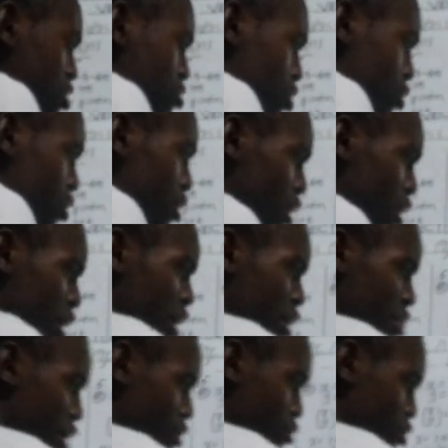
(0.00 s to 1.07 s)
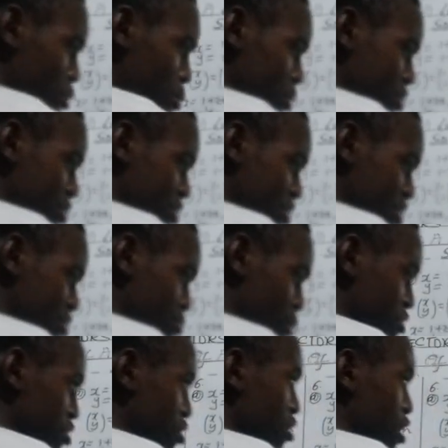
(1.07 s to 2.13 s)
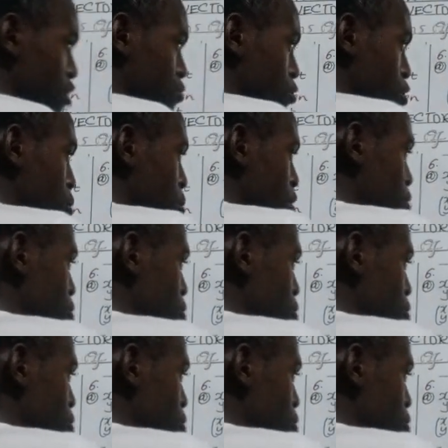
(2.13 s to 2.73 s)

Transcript: Sorry. Then you group it in this particular form,